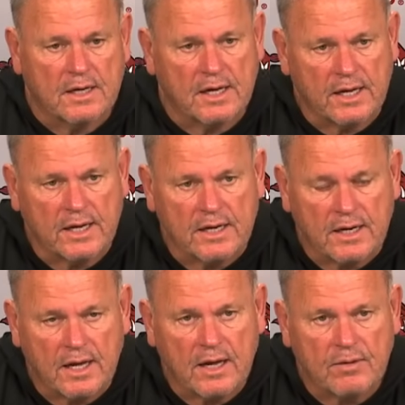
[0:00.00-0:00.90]
And
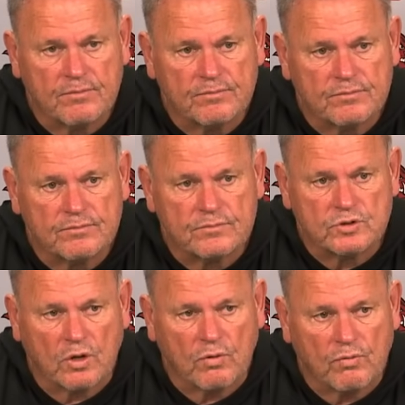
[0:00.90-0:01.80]
uh,
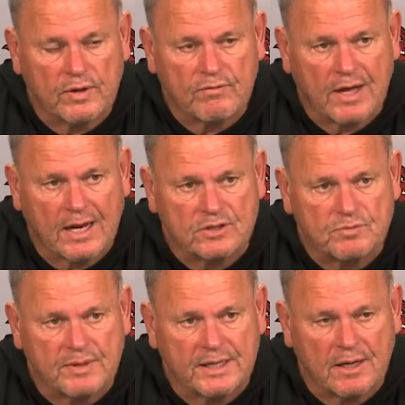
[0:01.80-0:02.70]
so we've got to
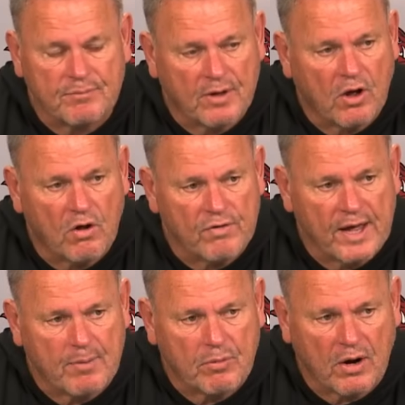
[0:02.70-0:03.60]
speed up all
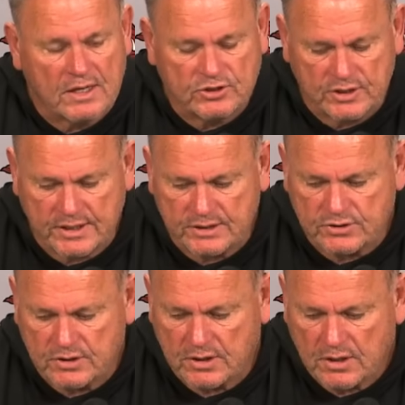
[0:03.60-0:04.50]
that process.